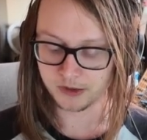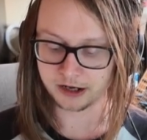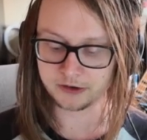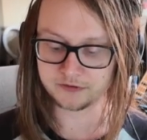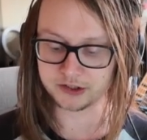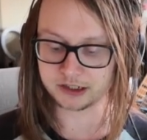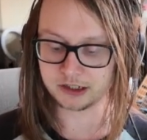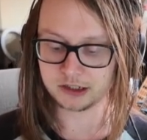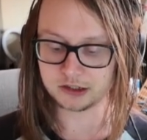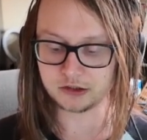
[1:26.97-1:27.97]
However,
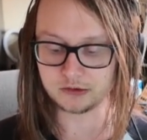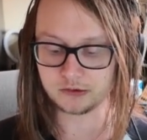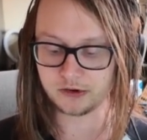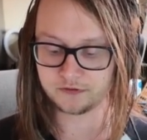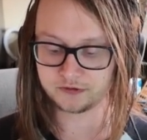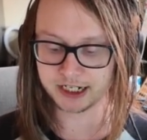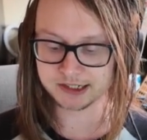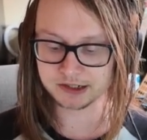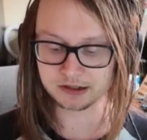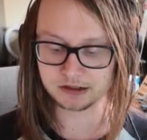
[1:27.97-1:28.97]
you
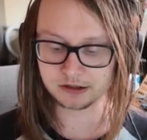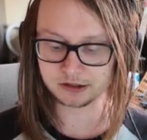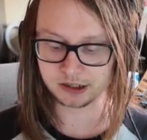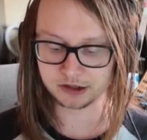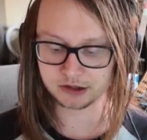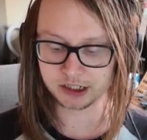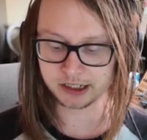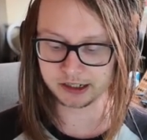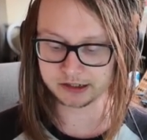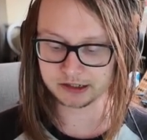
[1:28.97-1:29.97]
flatten the
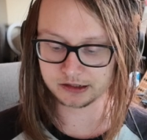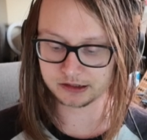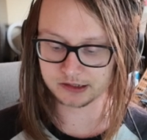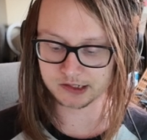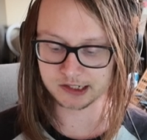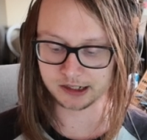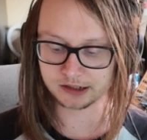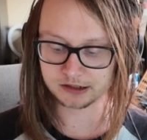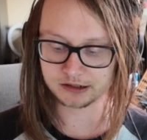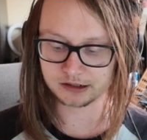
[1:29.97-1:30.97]
third,
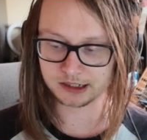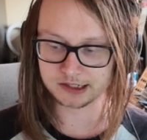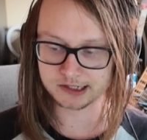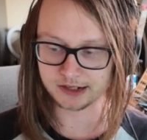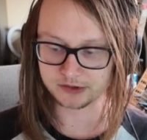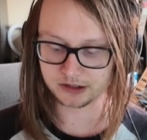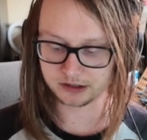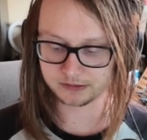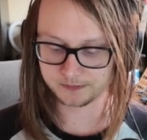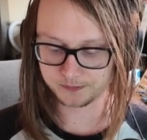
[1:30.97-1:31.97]
sixth, and
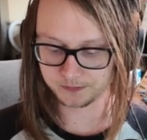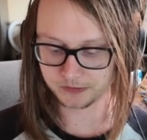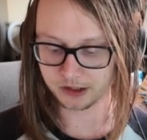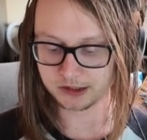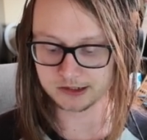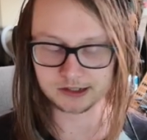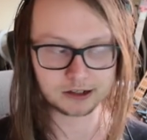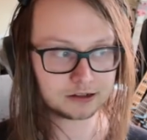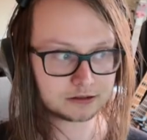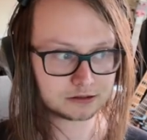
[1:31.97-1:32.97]
seventh.
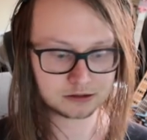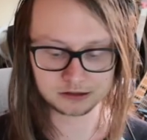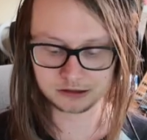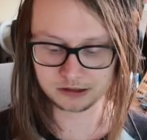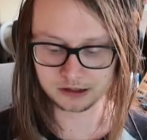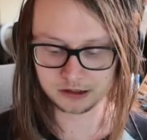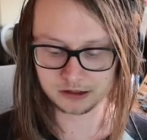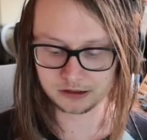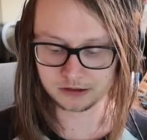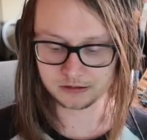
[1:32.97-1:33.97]
So
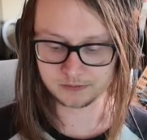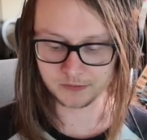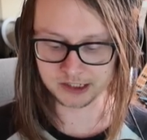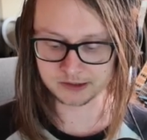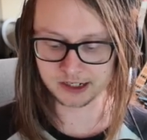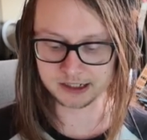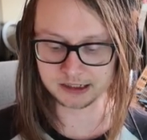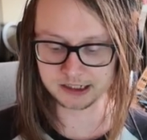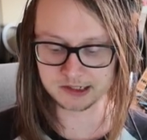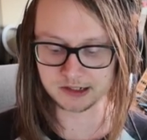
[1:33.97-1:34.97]
that's
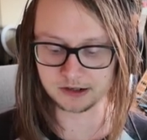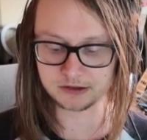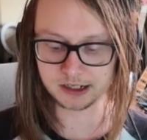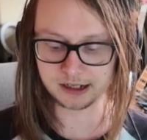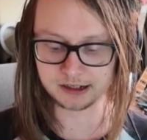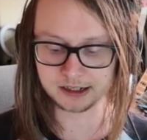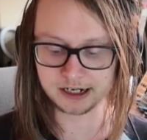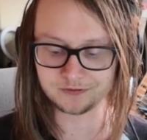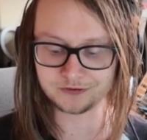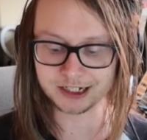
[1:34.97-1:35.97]
taking this note here
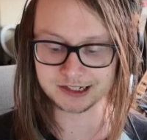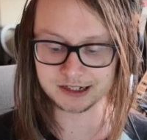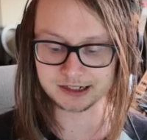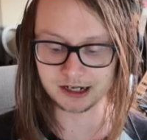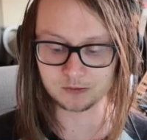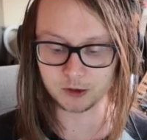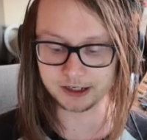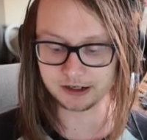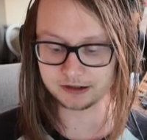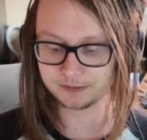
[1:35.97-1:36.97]
and then flatten it down
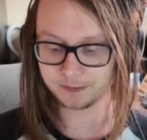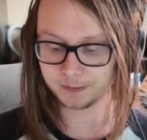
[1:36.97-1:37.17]
one note.